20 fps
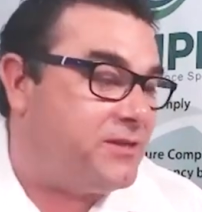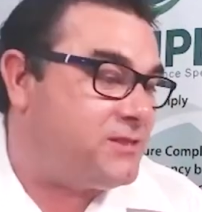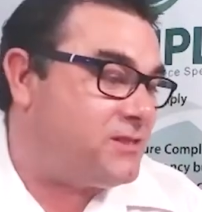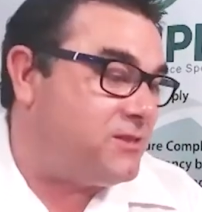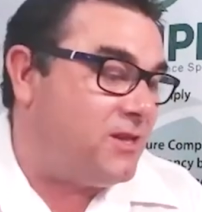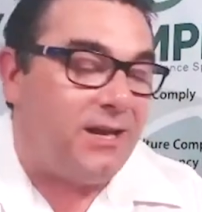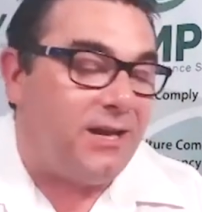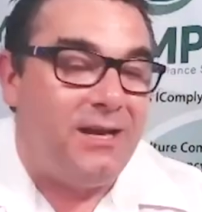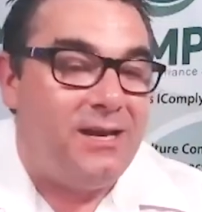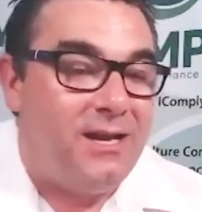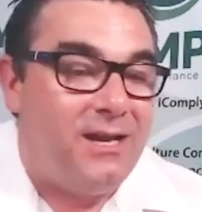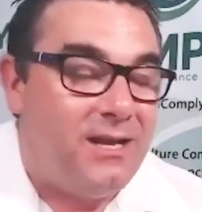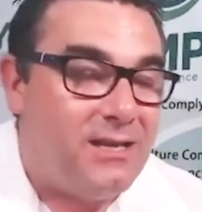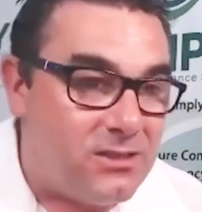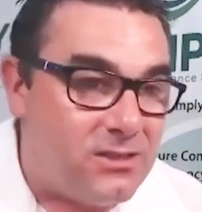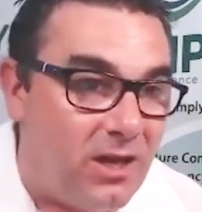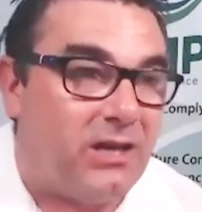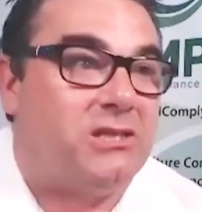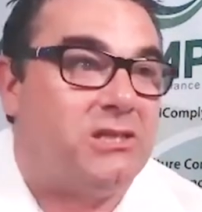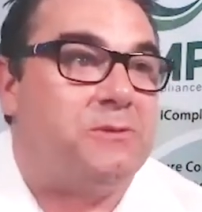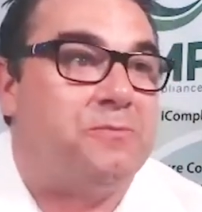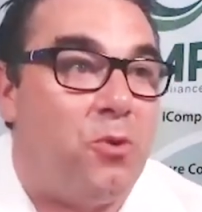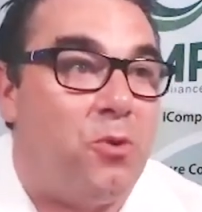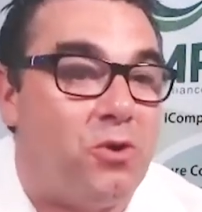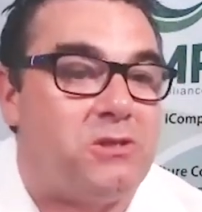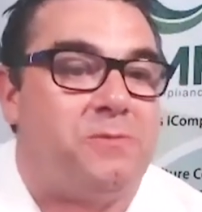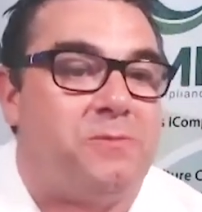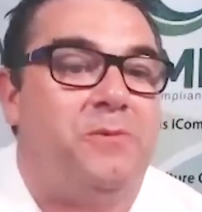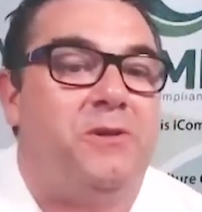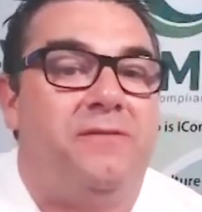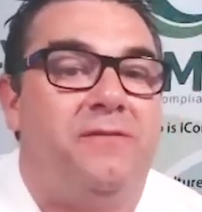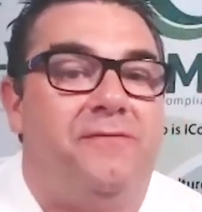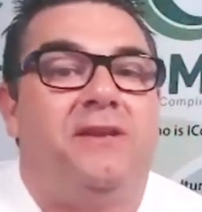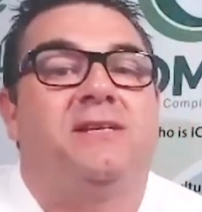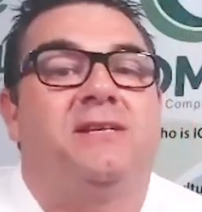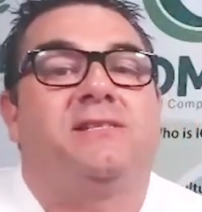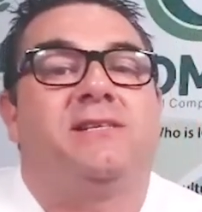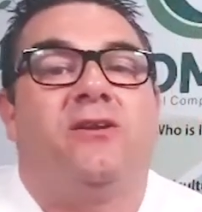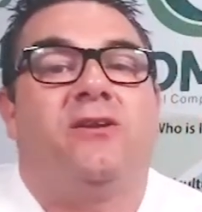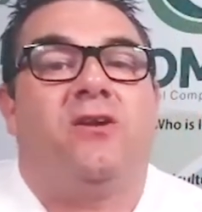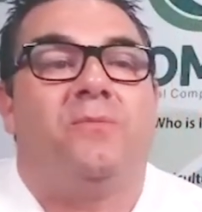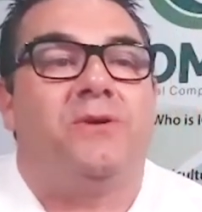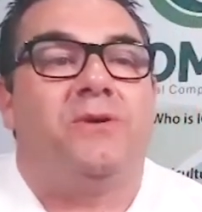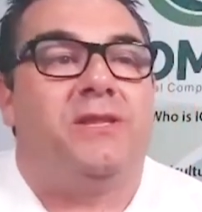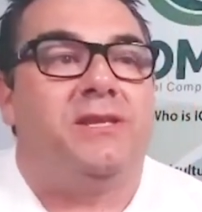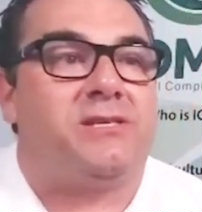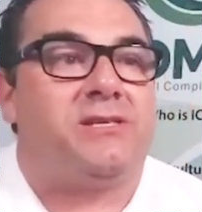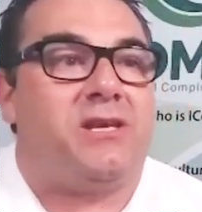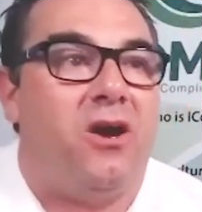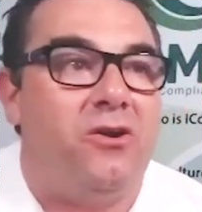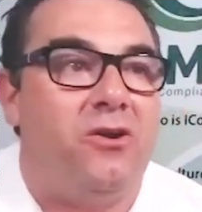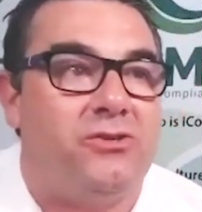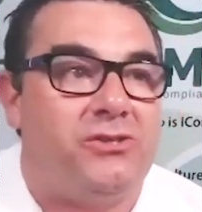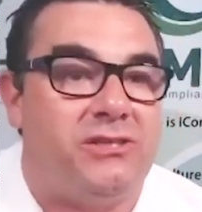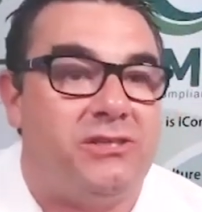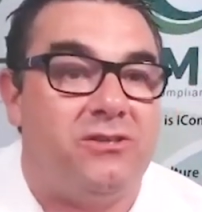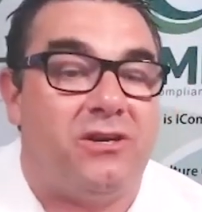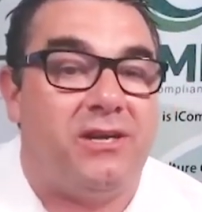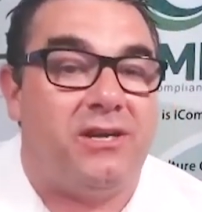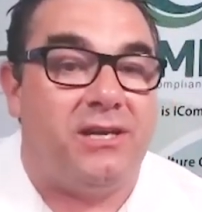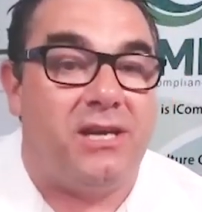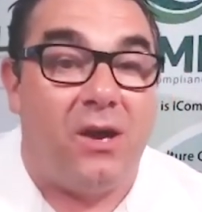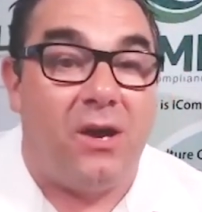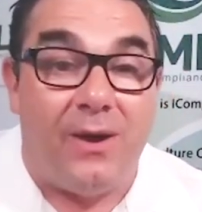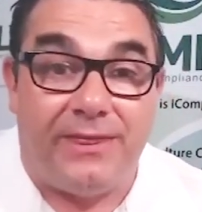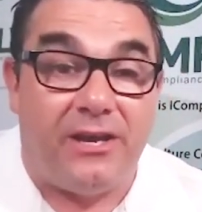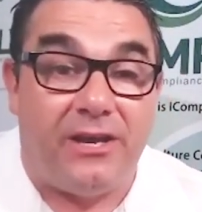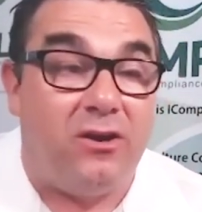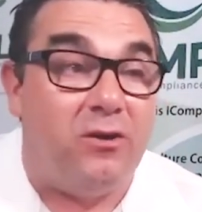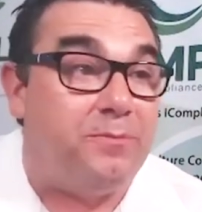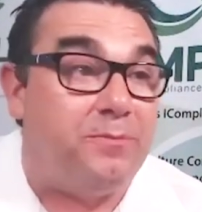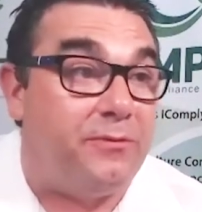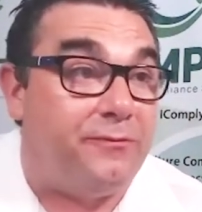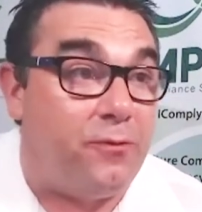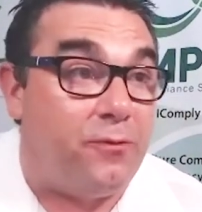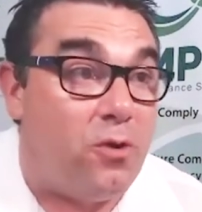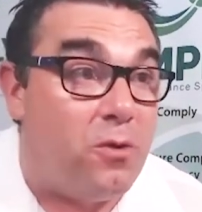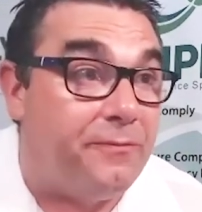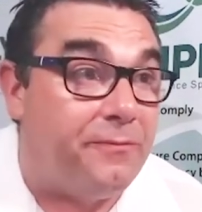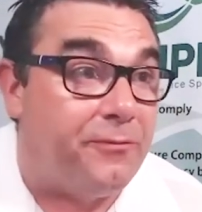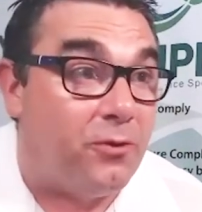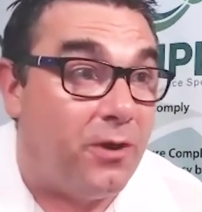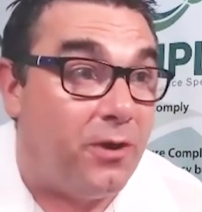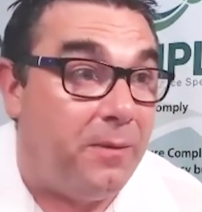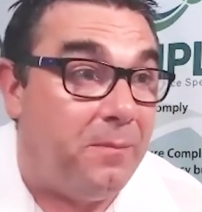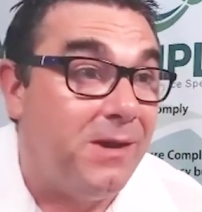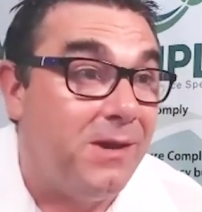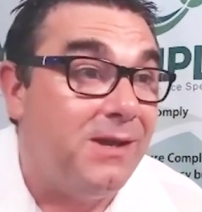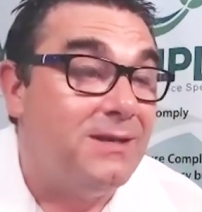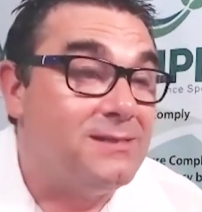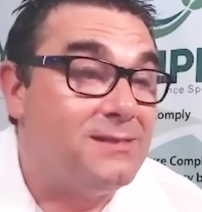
It's like a sportsman. If he doesn't get on with his coach, he's not going to go out there and perform for him.